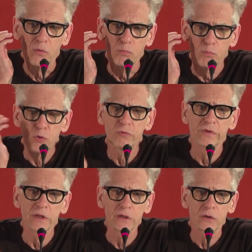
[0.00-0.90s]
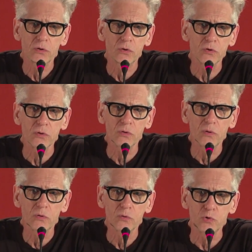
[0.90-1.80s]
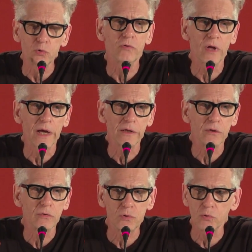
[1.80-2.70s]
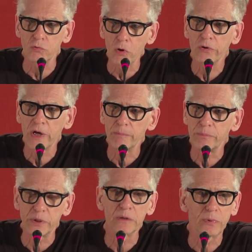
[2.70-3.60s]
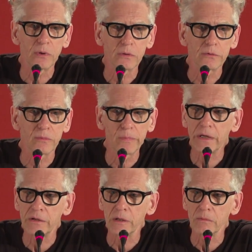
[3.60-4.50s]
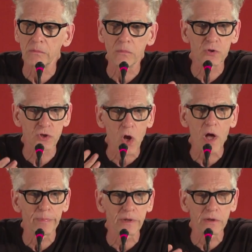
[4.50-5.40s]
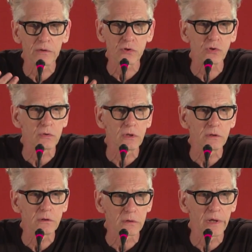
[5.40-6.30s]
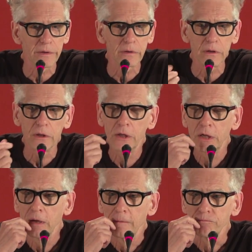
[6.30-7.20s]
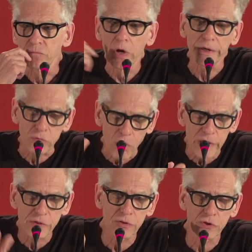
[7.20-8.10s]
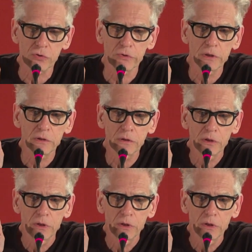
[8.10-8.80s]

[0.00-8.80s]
movie could do that to grown-up people, to make them sobbing in the street together? So I crossed the street,